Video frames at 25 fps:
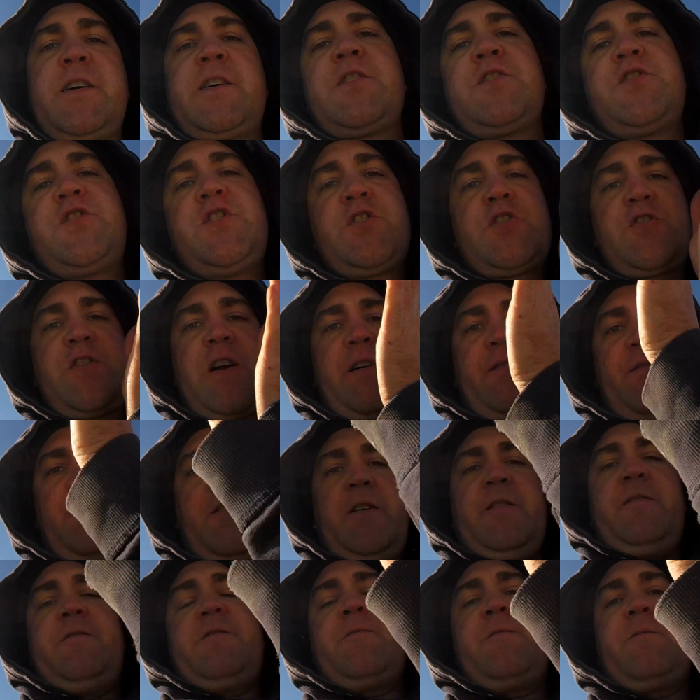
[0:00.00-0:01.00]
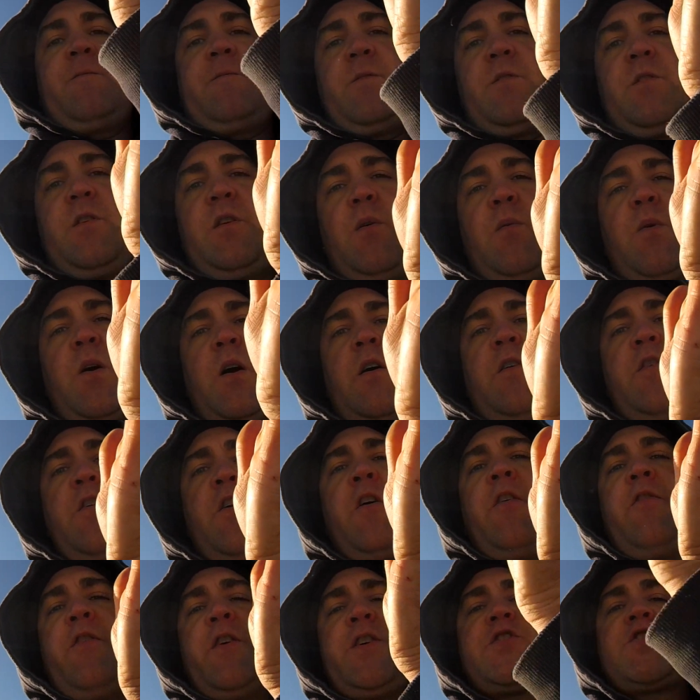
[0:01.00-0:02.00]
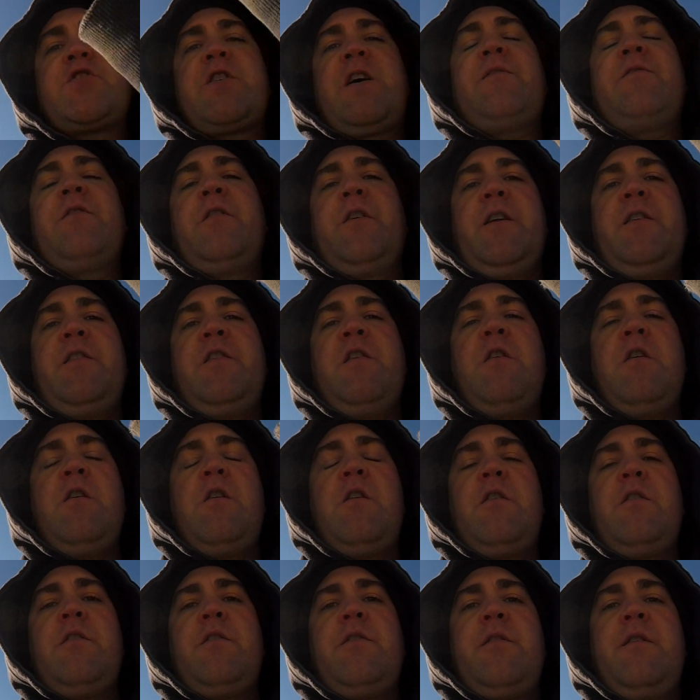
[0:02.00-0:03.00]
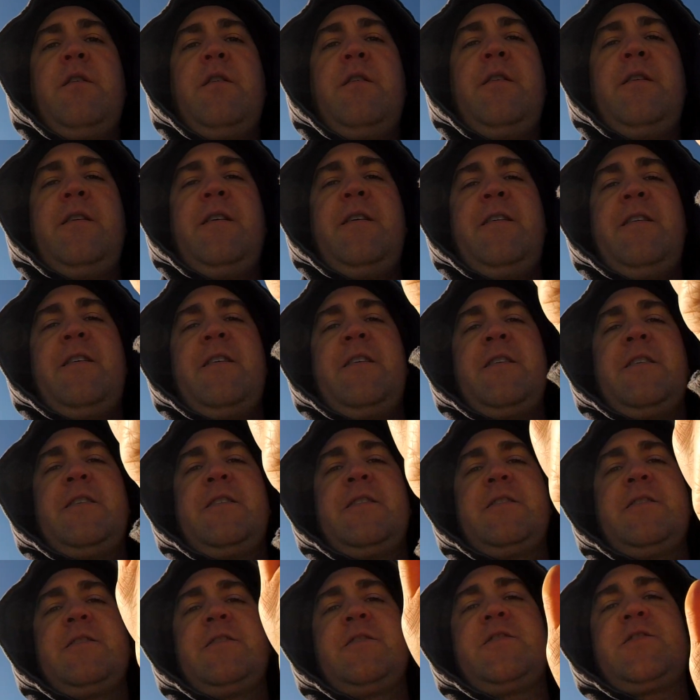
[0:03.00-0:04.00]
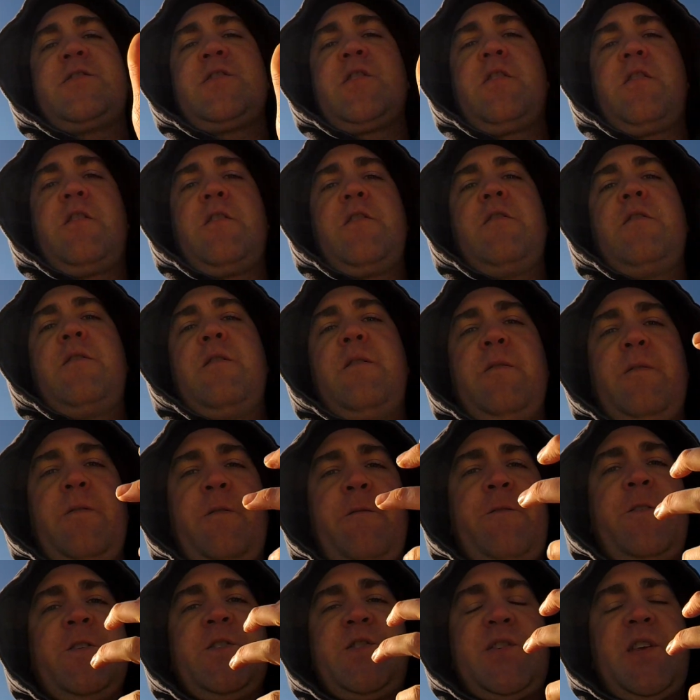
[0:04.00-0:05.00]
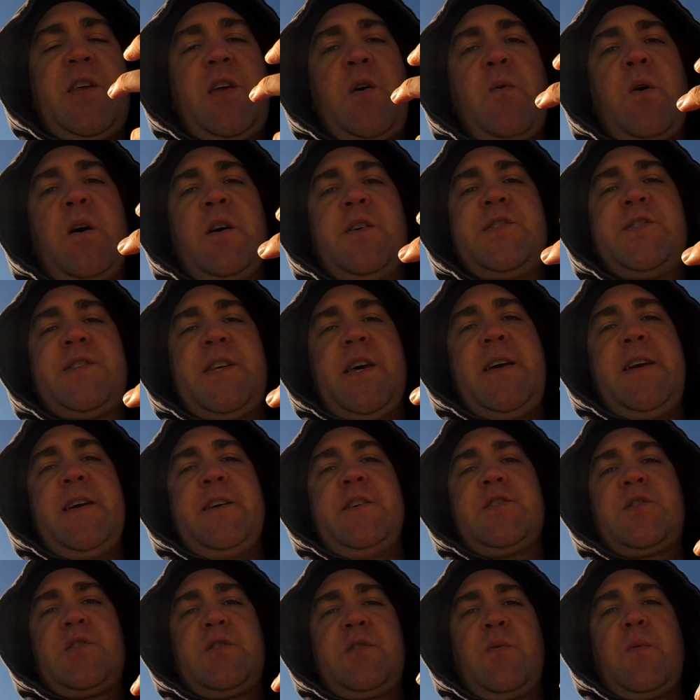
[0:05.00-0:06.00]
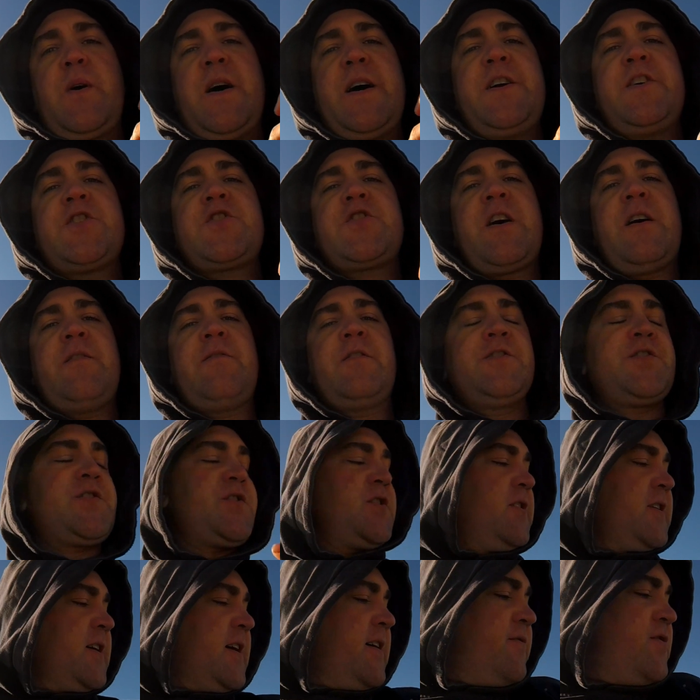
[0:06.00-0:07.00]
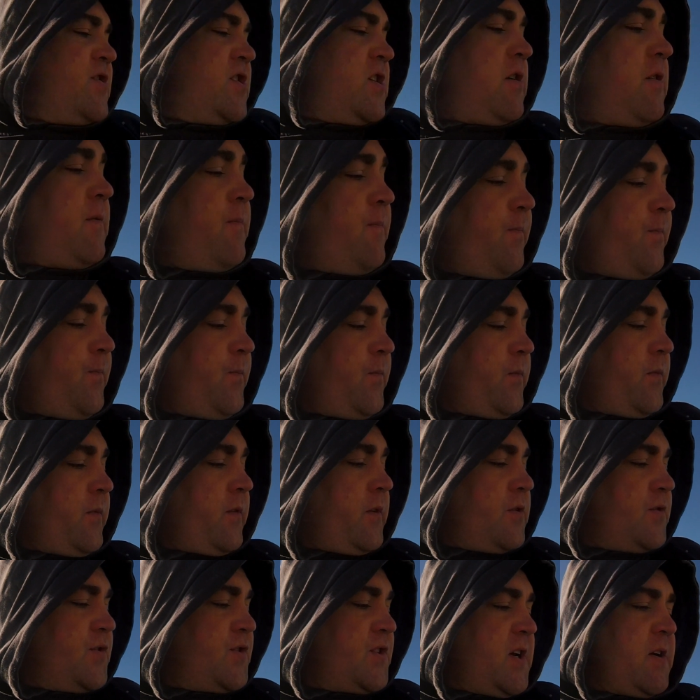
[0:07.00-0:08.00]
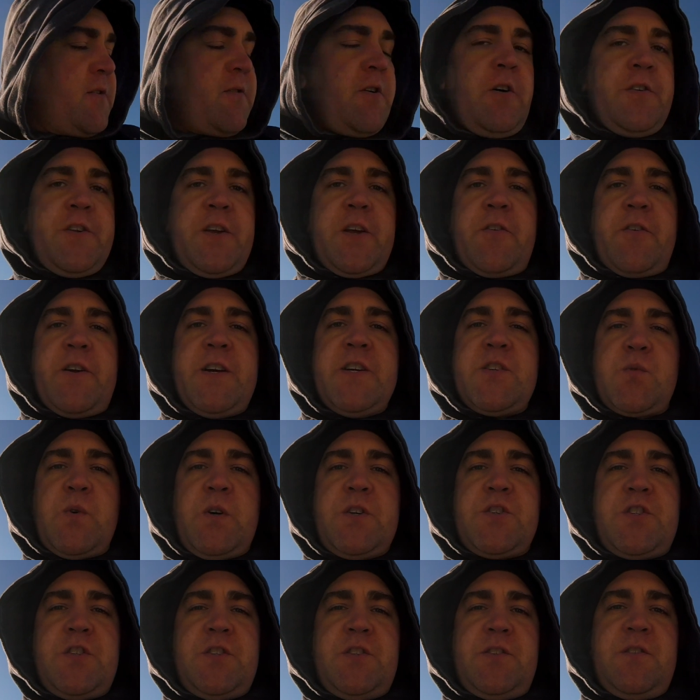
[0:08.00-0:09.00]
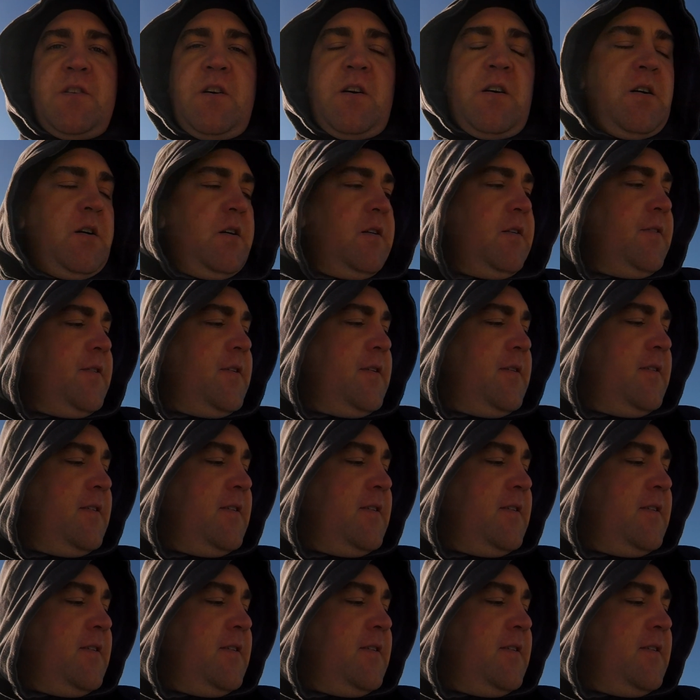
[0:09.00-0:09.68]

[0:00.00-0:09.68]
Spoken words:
because you want to know that you're travelling north. So the first thing you want to see is the way you're travelling, so it gives you 0 degrees, which is north,